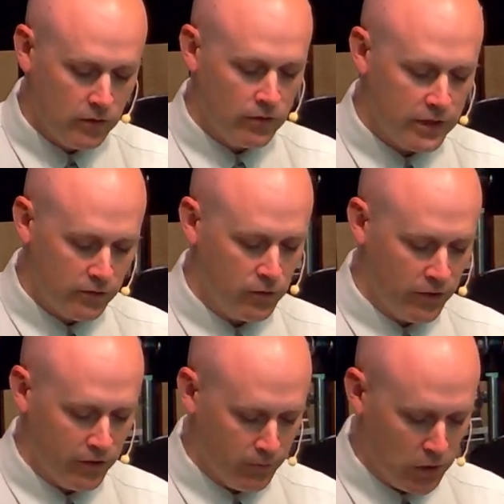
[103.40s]
Don't
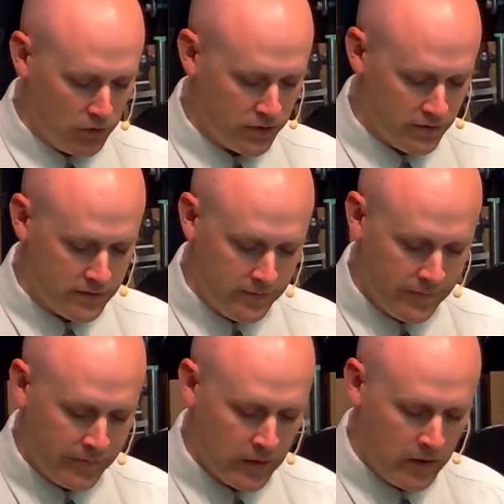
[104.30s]
ignore your emotions.
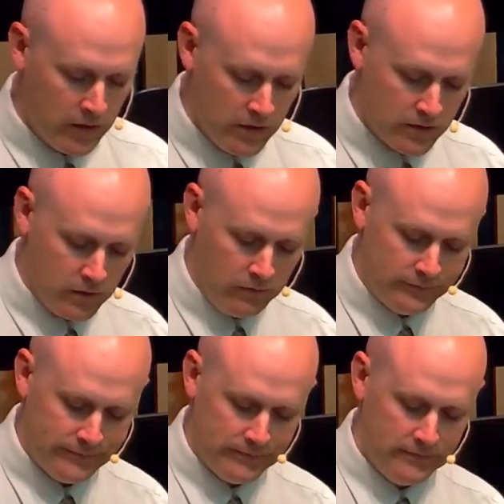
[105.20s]

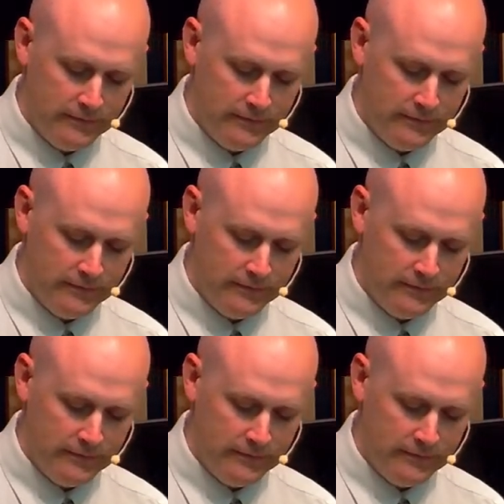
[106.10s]
So,